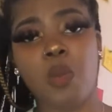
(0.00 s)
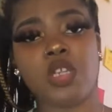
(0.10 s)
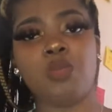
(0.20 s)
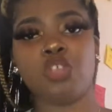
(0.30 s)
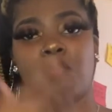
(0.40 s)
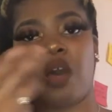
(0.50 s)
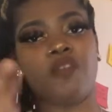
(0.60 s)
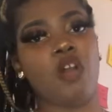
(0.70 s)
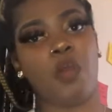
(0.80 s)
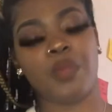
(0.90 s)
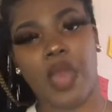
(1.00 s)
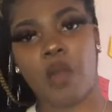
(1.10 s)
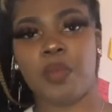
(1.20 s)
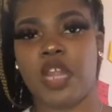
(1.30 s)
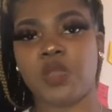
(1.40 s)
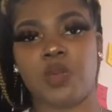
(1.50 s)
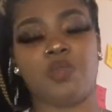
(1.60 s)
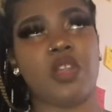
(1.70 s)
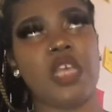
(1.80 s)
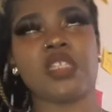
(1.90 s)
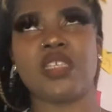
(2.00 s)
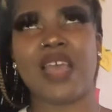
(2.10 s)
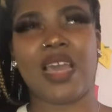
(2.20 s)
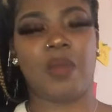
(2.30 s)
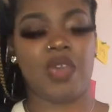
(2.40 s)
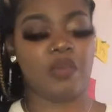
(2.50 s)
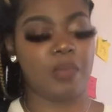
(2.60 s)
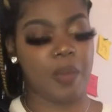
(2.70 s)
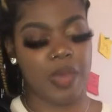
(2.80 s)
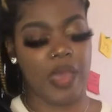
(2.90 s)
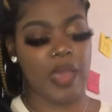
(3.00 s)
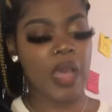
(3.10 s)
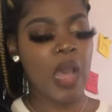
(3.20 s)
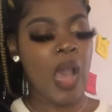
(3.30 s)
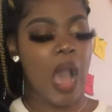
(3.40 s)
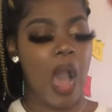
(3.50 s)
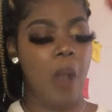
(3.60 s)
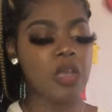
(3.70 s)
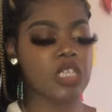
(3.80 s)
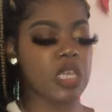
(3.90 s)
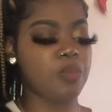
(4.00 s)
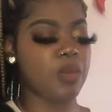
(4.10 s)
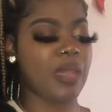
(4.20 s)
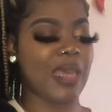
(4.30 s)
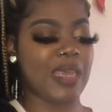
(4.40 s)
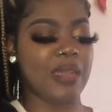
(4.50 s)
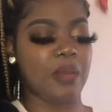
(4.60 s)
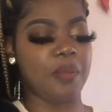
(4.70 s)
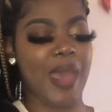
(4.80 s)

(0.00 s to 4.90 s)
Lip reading: which I'm using my phone now, but that's exactly what I keep in my bag. I always keep it like in the